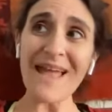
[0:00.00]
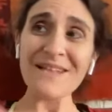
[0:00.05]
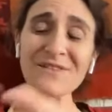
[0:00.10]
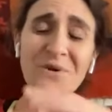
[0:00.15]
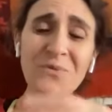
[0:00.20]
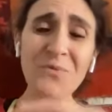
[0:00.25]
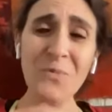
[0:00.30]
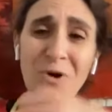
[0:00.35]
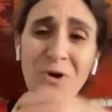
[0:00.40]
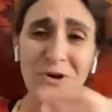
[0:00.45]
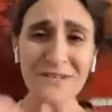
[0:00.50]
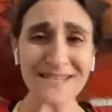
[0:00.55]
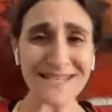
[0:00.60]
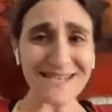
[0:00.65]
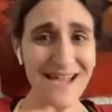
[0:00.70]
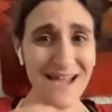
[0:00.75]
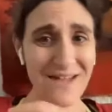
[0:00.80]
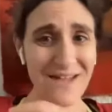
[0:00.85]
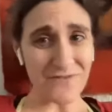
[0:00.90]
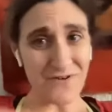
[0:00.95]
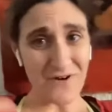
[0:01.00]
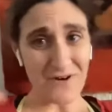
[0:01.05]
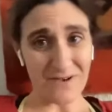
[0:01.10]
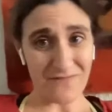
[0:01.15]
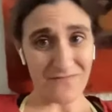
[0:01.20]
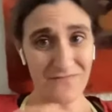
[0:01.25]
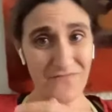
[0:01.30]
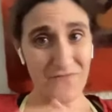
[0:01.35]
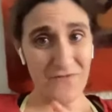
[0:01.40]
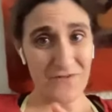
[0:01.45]
to work together on
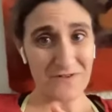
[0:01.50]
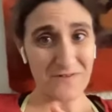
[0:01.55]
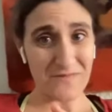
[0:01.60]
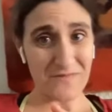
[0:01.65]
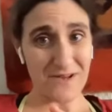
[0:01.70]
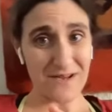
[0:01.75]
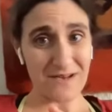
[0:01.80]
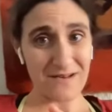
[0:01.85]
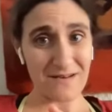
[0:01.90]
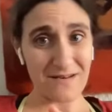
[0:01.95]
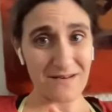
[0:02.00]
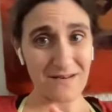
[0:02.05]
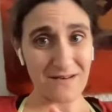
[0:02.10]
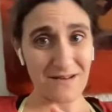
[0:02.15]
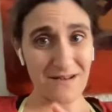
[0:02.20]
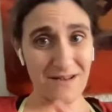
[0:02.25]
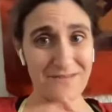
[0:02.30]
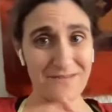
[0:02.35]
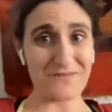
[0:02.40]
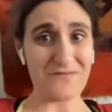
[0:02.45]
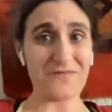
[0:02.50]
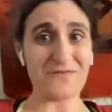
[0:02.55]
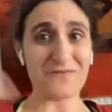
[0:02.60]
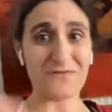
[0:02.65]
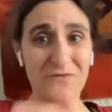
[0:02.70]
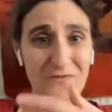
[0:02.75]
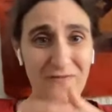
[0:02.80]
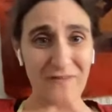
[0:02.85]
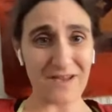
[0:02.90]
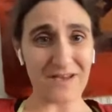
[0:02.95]
enforcement. And so there's
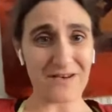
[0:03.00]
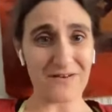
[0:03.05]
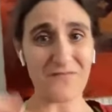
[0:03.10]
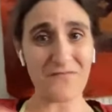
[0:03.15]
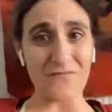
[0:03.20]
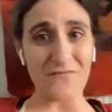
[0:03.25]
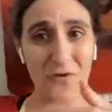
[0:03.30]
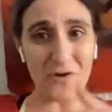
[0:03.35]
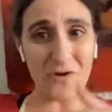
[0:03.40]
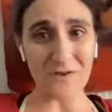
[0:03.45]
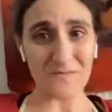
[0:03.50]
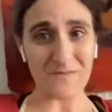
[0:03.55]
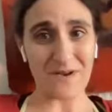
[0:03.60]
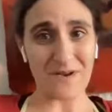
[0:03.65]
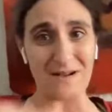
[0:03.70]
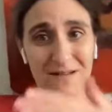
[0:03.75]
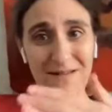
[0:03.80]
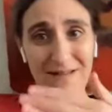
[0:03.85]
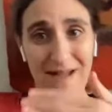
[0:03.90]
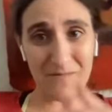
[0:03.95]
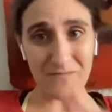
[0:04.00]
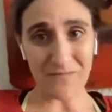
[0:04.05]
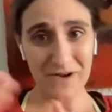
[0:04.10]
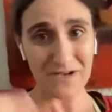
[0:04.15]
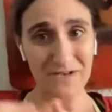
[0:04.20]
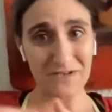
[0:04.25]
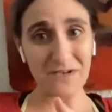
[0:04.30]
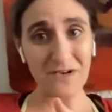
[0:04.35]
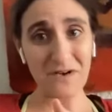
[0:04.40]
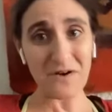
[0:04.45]
sort of like an enforcement
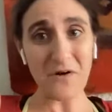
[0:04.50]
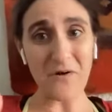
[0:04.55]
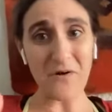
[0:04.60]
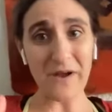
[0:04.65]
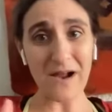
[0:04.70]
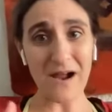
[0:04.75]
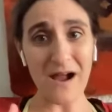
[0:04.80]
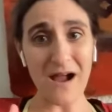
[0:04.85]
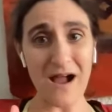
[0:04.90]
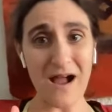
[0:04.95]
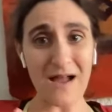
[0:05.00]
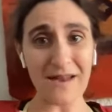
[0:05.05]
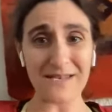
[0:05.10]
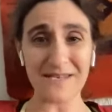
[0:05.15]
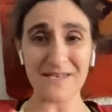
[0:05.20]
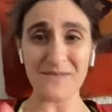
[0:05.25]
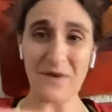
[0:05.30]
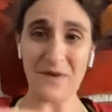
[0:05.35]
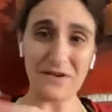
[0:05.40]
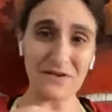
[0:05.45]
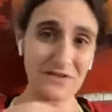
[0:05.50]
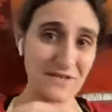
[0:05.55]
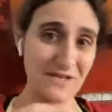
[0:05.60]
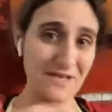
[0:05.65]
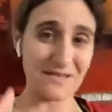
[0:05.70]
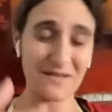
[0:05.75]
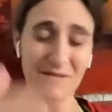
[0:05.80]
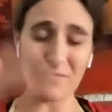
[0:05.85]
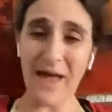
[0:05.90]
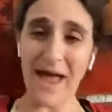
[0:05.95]
collaboration going on, especially
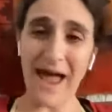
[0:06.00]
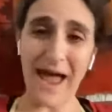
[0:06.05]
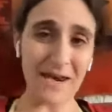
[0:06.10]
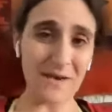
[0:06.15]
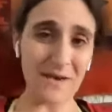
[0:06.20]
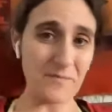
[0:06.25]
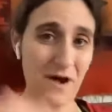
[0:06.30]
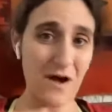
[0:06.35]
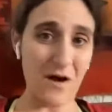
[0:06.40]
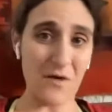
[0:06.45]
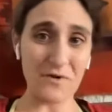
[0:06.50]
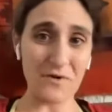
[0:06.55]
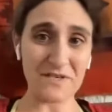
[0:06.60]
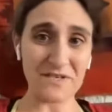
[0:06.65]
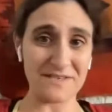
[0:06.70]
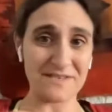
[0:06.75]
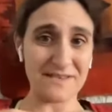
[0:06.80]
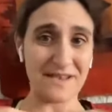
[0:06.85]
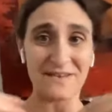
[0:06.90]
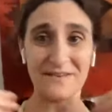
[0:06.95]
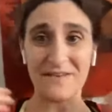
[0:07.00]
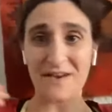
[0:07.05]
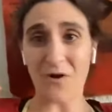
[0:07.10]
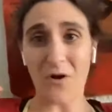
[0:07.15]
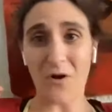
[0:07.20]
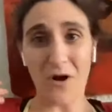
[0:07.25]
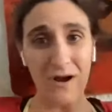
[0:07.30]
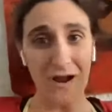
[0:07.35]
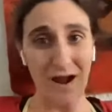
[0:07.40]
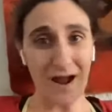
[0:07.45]
in the Panama, which is sending
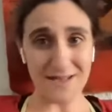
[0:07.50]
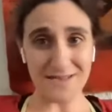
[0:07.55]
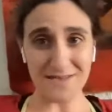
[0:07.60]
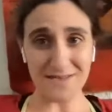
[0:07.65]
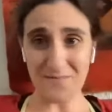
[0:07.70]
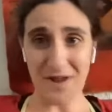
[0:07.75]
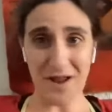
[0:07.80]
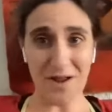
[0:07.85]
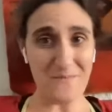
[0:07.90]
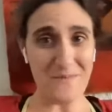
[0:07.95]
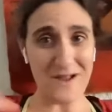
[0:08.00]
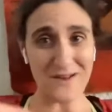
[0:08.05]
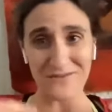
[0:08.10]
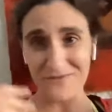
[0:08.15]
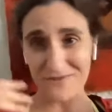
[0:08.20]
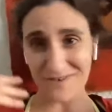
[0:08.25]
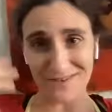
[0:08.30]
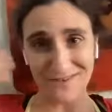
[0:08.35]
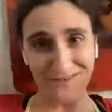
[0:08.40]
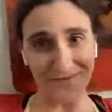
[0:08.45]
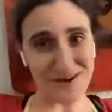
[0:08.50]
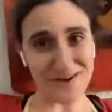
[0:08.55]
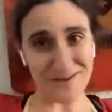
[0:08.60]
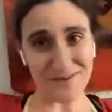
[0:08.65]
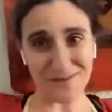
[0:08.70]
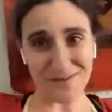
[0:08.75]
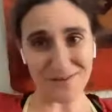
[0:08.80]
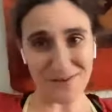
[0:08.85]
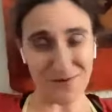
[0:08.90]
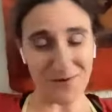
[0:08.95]
all kinds of biometrics straight
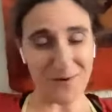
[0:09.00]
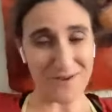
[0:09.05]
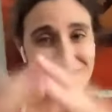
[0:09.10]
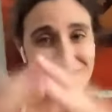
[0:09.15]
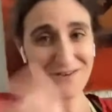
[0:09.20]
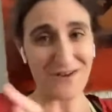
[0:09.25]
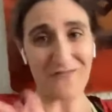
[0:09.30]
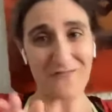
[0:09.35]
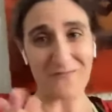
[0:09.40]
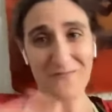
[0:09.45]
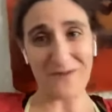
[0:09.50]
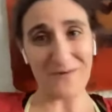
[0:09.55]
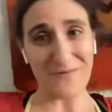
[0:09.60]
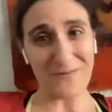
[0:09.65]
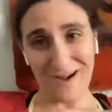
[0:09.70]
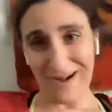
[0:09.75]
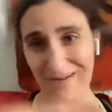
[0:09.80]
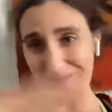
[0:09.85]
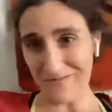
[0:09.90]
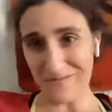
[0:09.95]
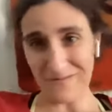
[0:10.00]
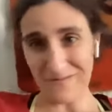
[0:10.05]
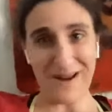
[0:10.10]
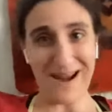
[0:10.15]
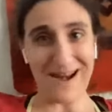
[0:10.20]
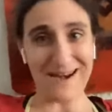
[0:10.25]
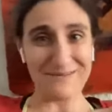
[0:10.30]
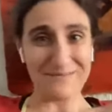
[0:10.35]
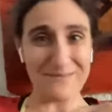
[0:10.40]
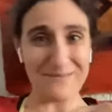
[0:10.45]
to the US government whenever
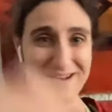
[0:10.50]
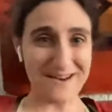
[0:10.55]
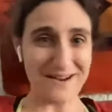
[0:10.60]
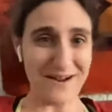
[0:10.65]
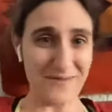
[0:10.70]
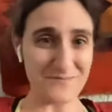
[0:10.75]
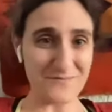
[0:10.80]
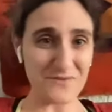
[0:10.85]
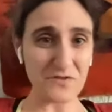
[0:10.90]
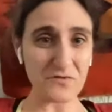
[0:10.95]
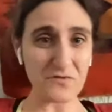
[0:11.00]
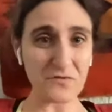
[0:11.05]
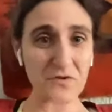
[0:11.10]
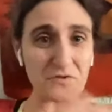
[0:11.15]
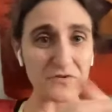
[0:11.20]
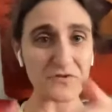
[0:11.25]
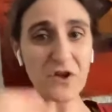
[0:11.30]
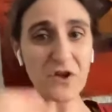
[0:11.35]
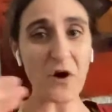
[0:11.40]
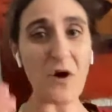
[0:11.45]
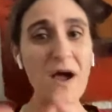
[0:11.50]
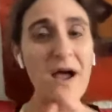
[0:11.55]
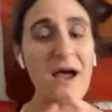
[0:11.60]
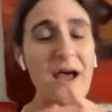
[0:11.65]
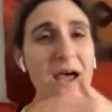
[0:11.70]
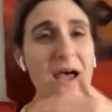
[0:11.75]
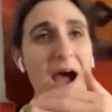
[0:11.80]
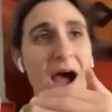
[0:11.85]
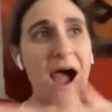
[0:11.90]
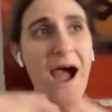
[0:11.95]
anybody comes through. So
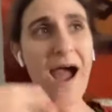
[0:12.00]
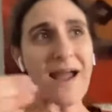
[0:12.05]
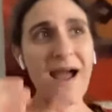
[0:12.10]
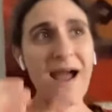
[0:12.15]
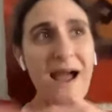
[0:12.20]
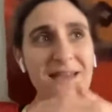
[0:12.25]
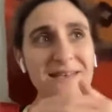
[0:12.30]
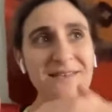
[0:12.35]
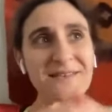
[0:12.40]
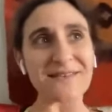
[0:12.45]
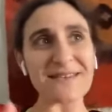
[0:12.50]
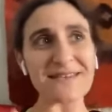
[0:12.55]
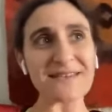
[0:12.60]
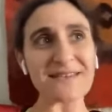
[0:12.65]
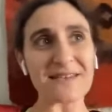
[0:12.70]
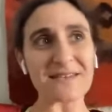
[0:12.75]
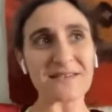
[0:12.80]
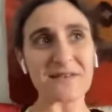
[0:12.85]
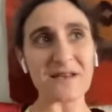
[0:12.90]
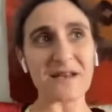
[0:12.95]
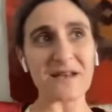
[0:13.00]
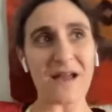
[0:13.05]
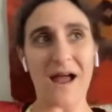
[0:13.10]
I see this.